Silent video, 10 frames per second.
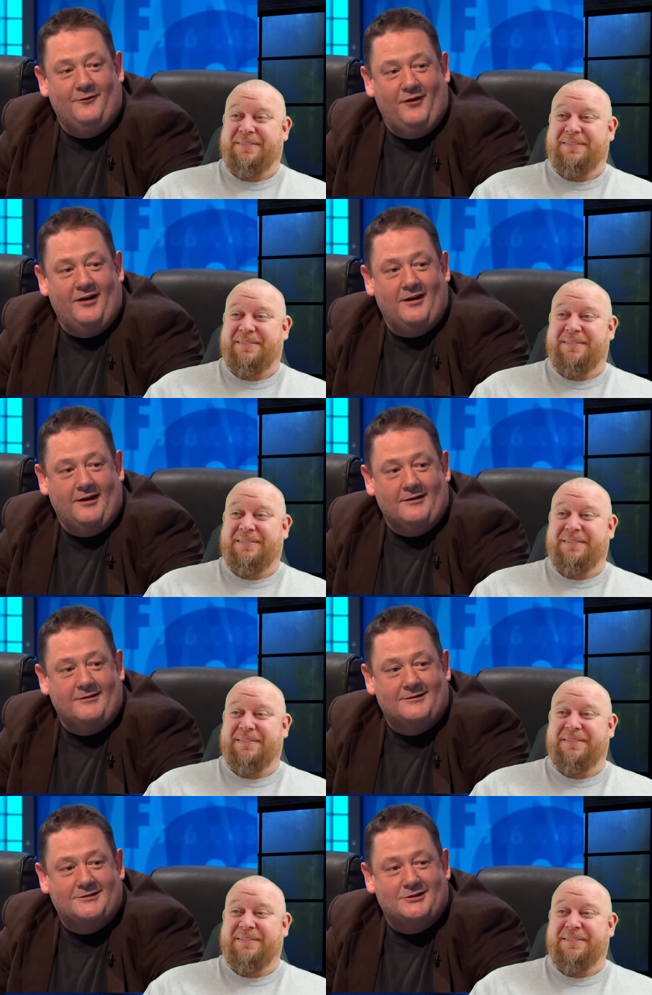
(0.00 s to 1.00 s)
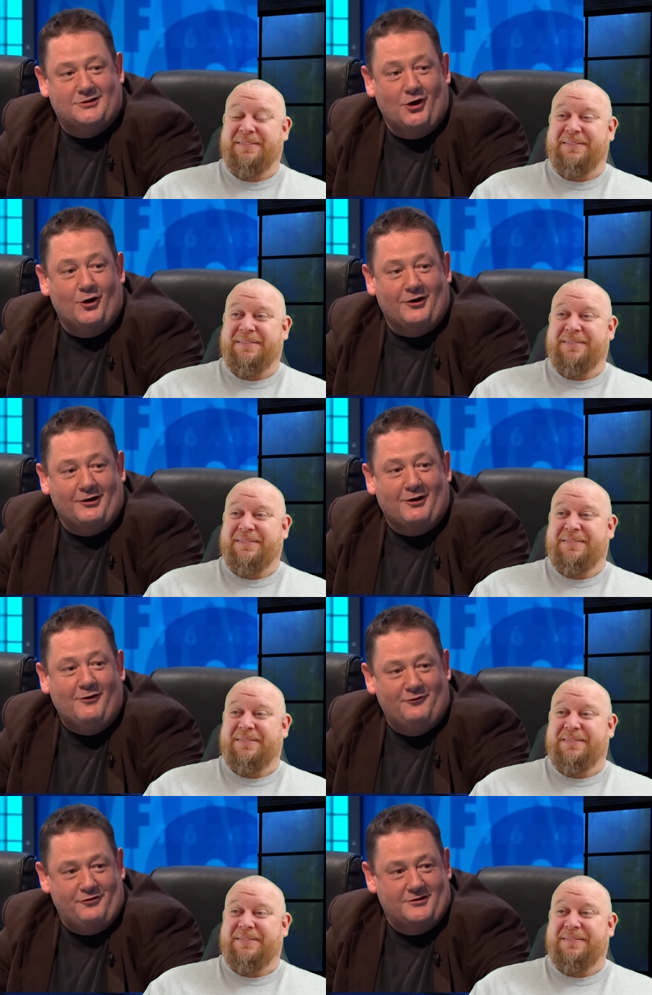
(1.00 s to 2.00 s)
Speaker 1: got invited to talk at a
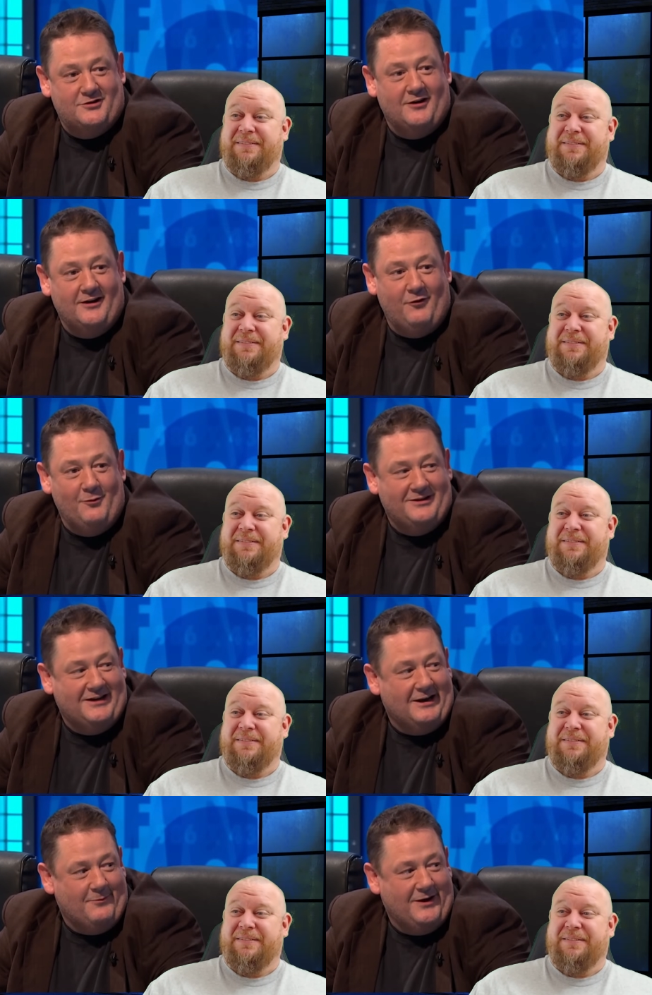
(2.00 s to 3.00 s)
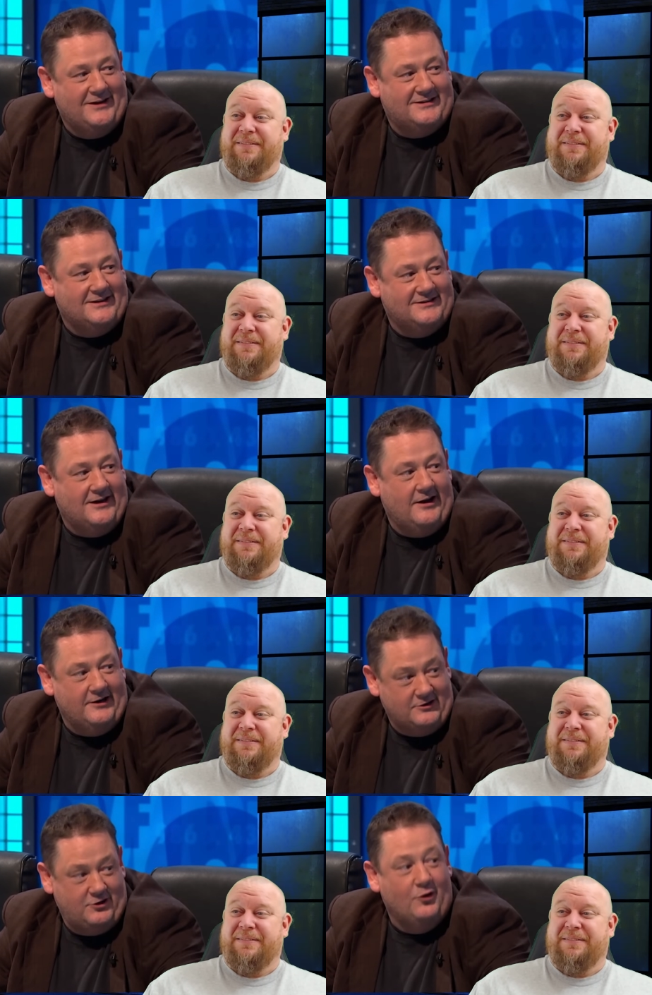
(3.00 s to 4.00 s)
conference on living with diabetes
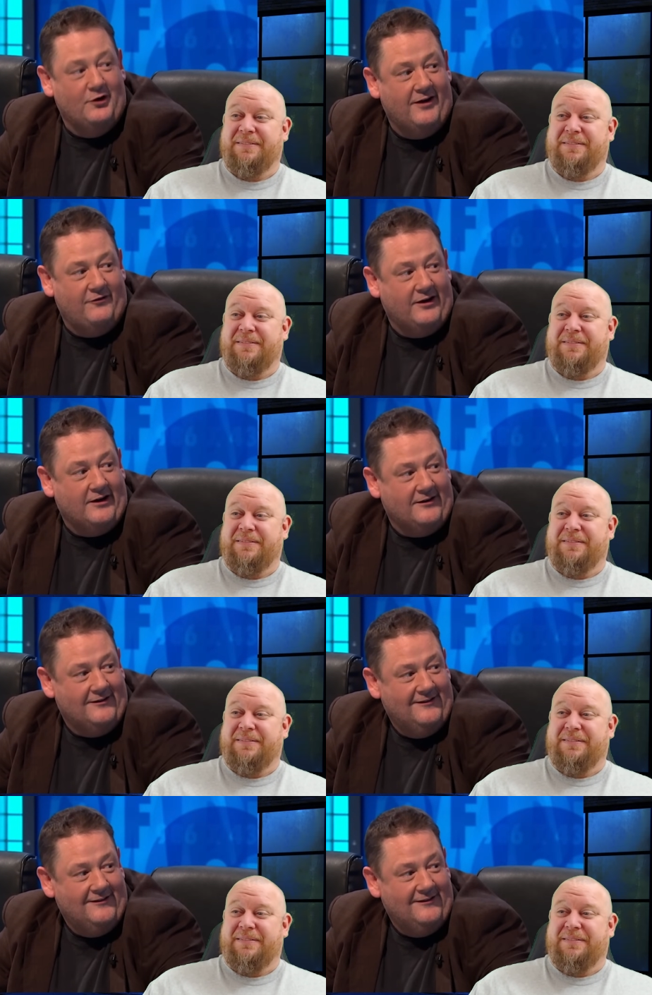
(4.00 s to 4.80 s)
and I don't have it.